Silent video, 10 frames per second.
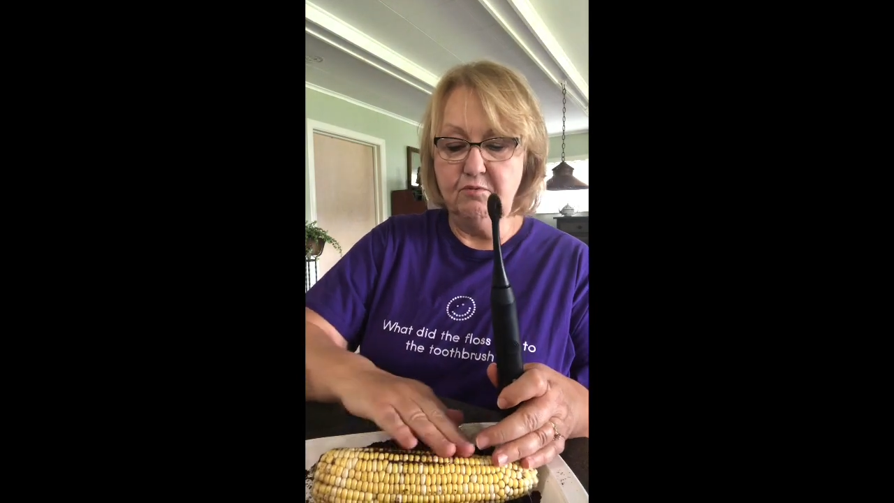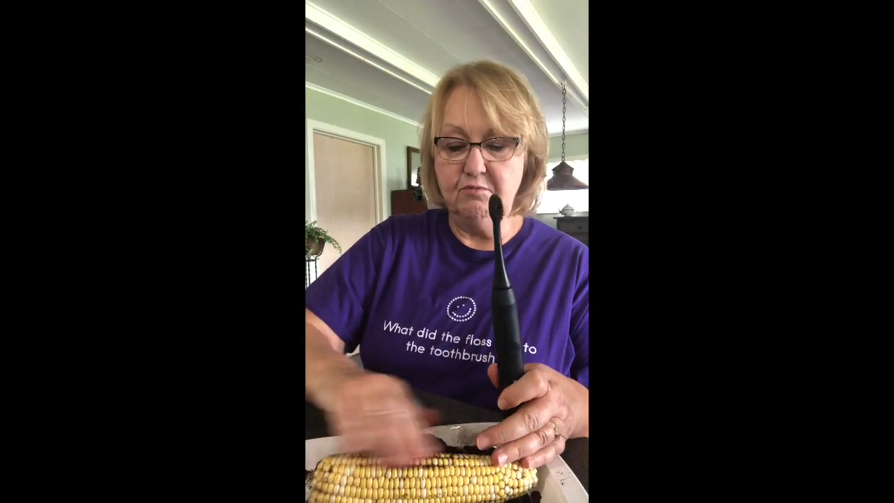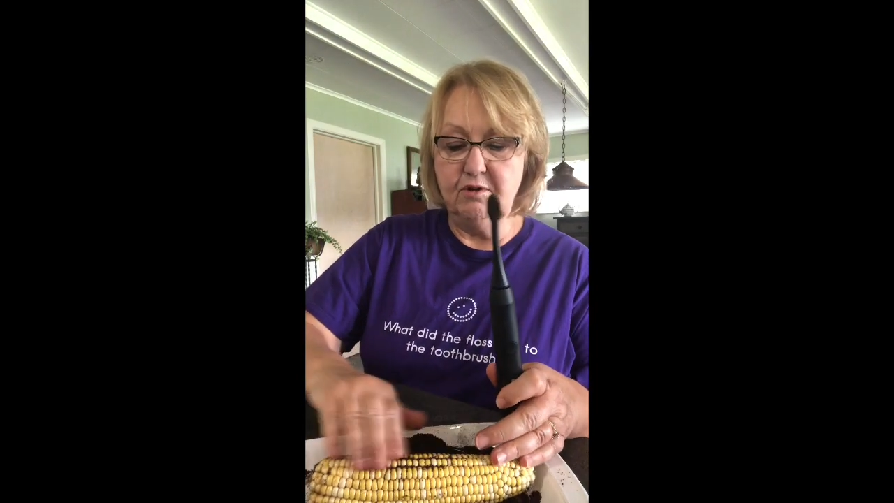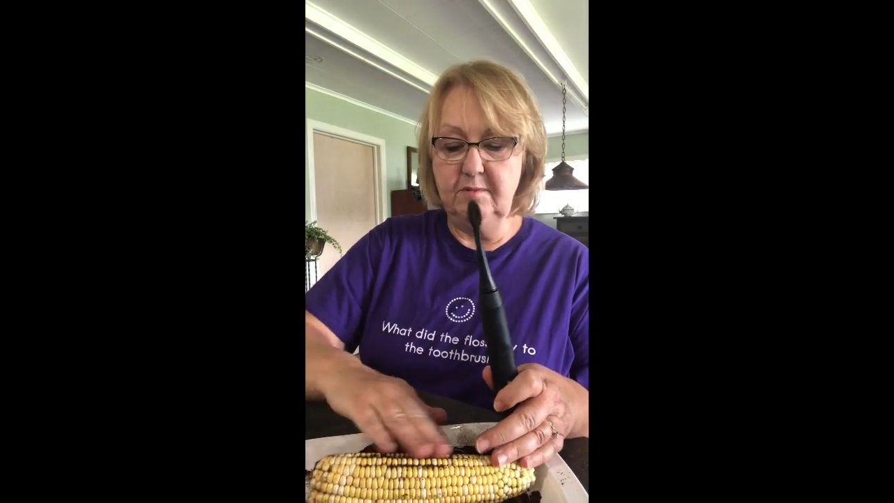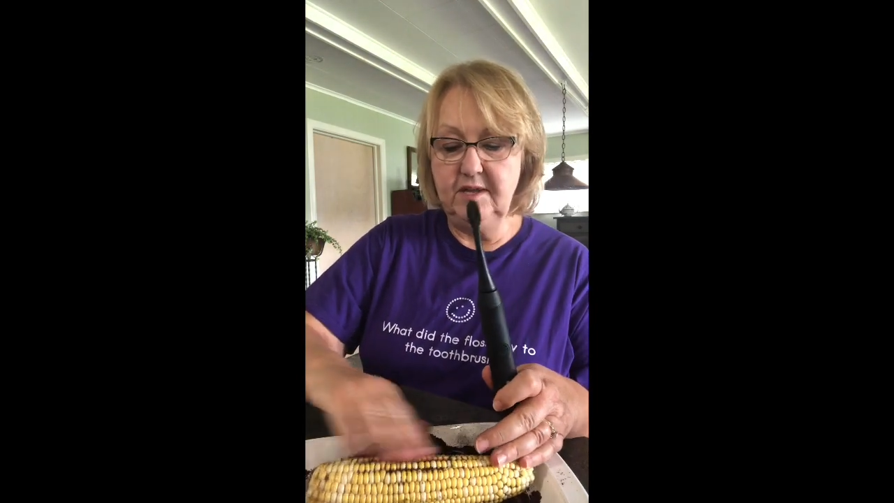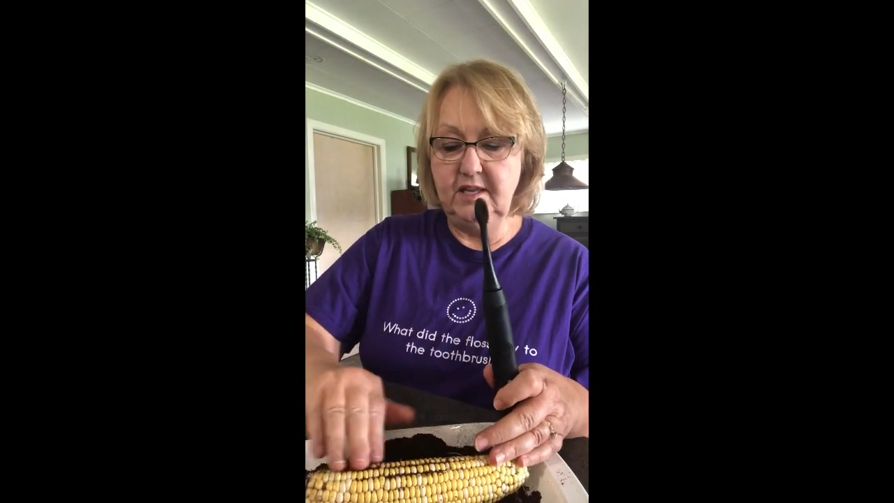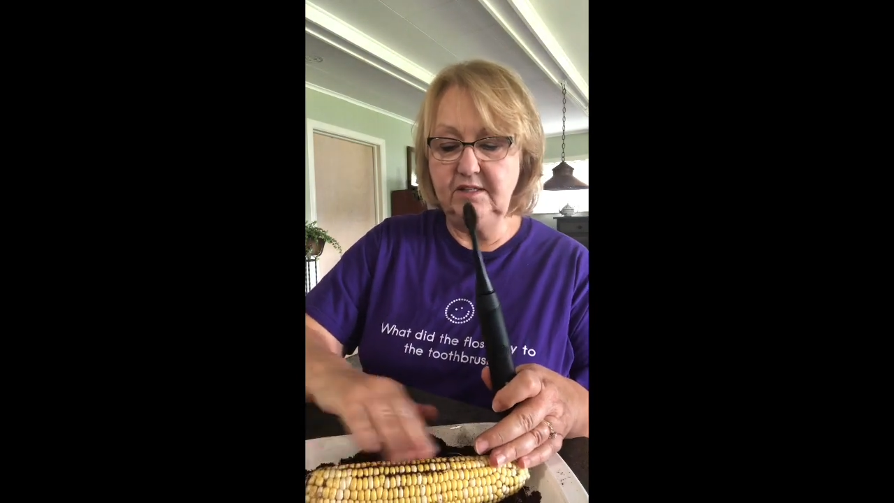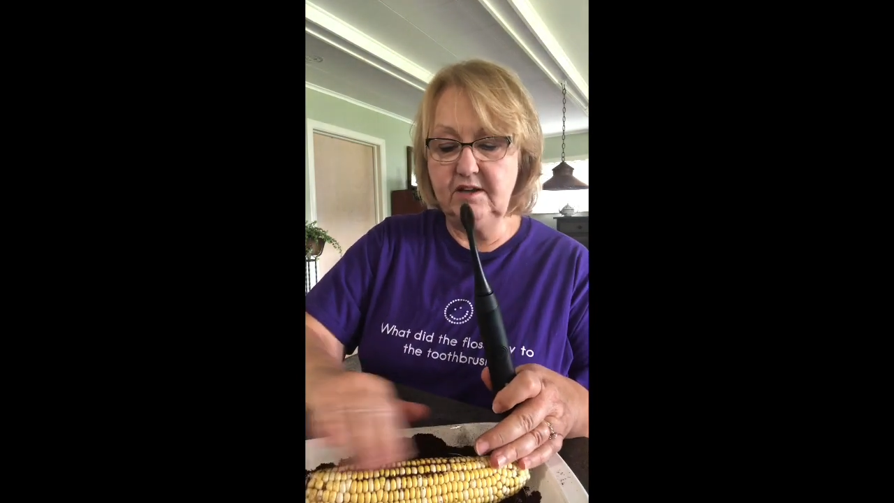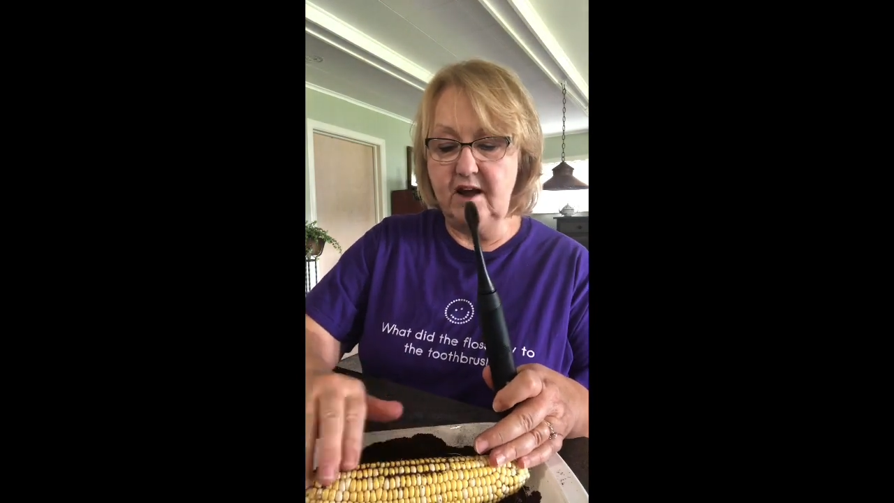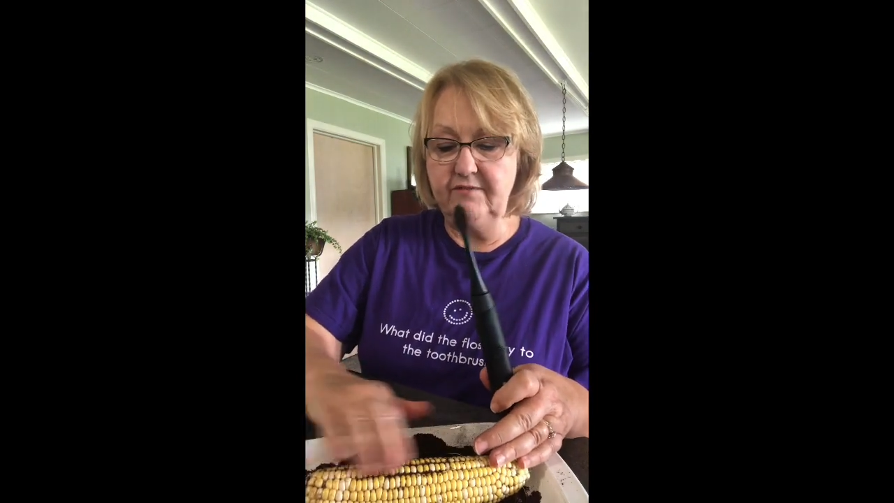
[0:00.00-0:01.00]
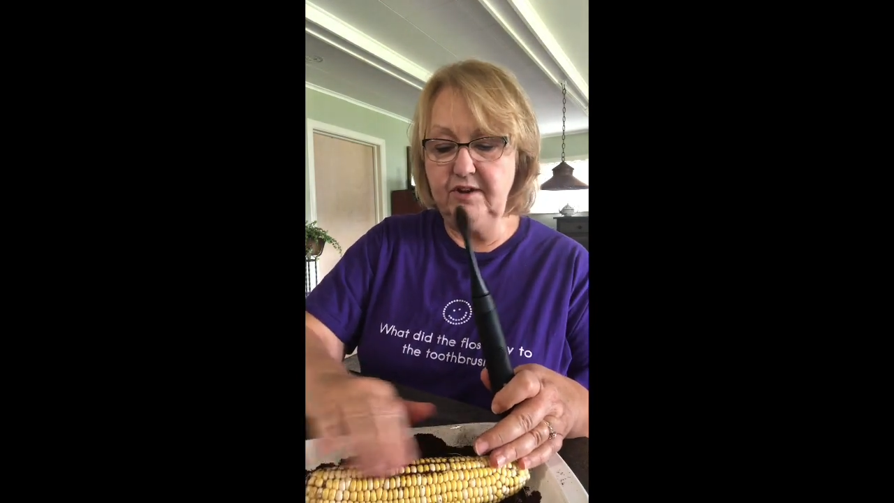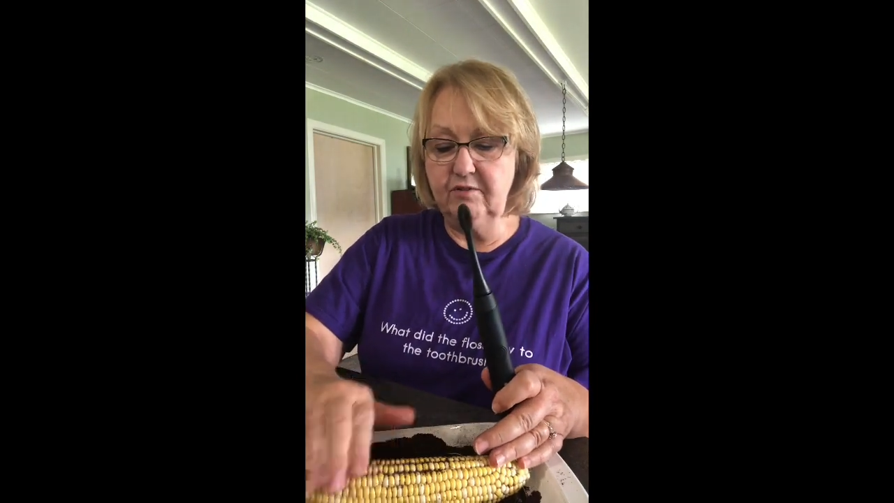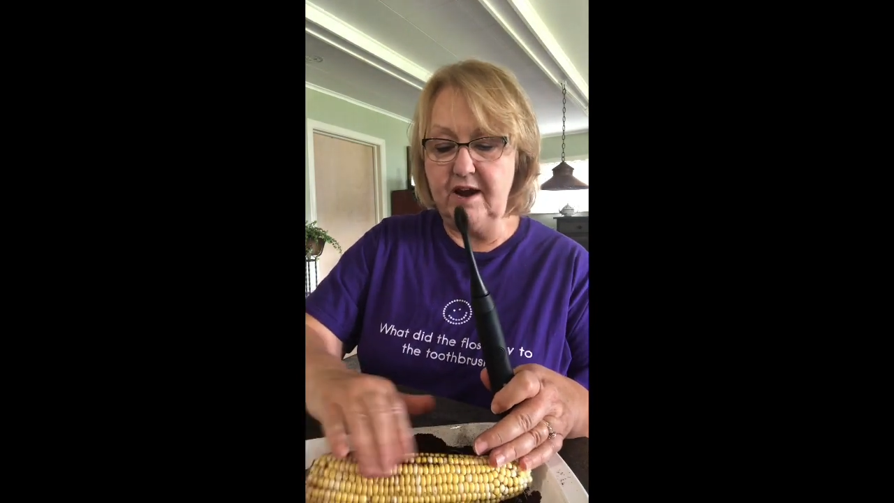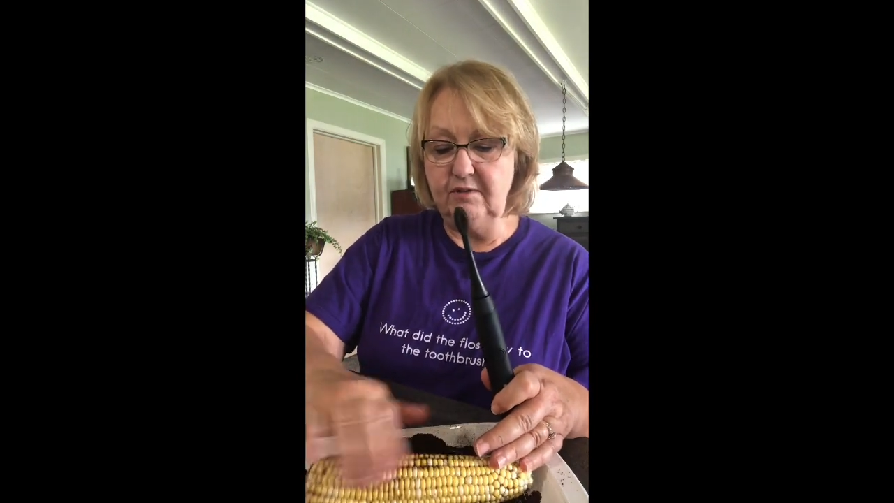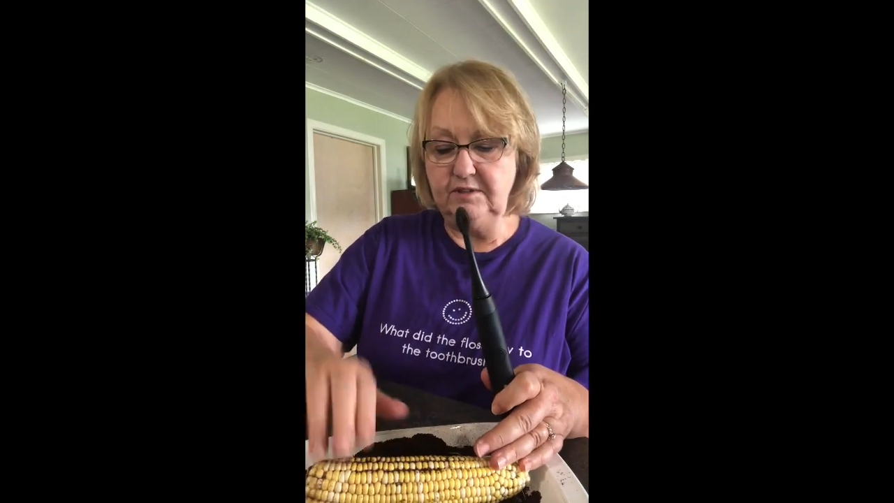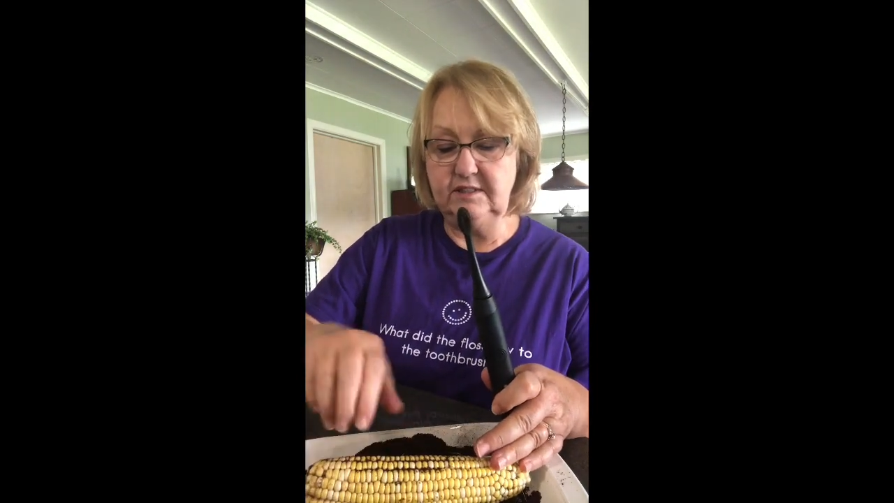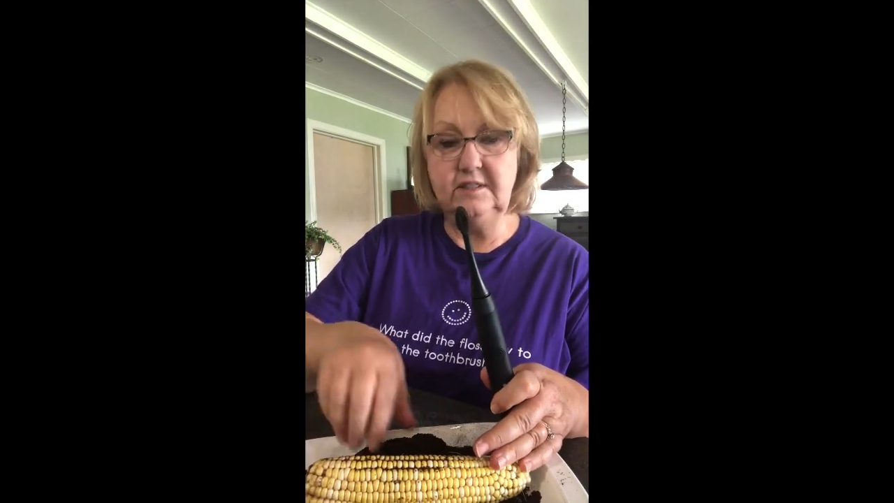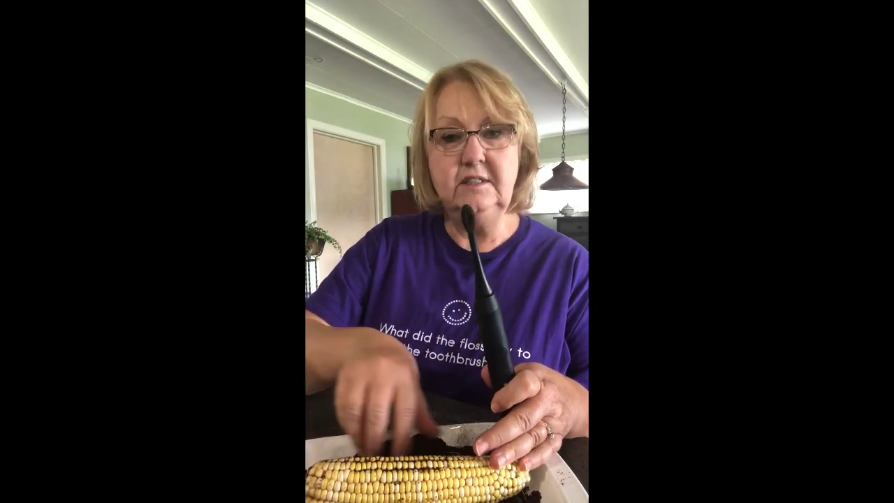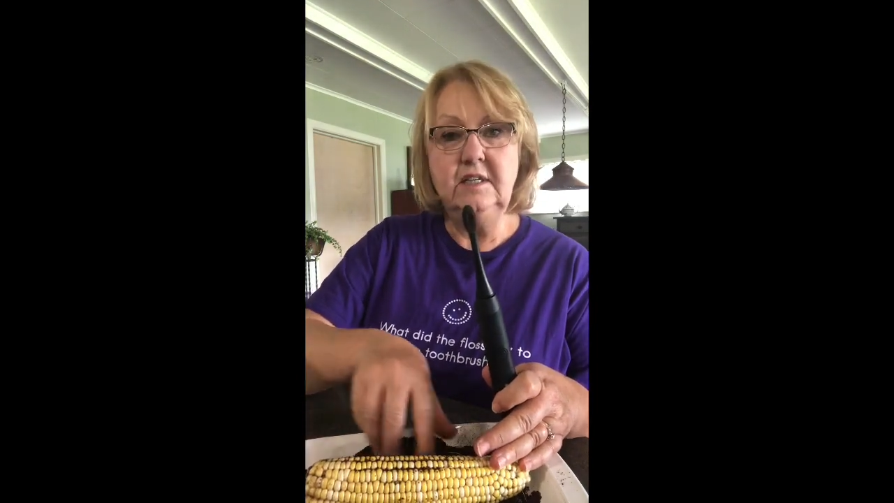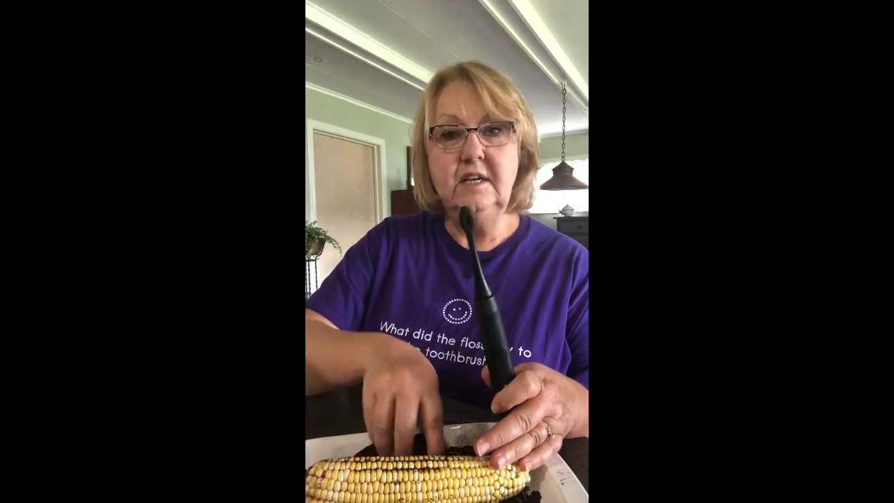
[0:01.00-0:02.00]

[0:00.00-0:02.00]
rubbing these coffee grounds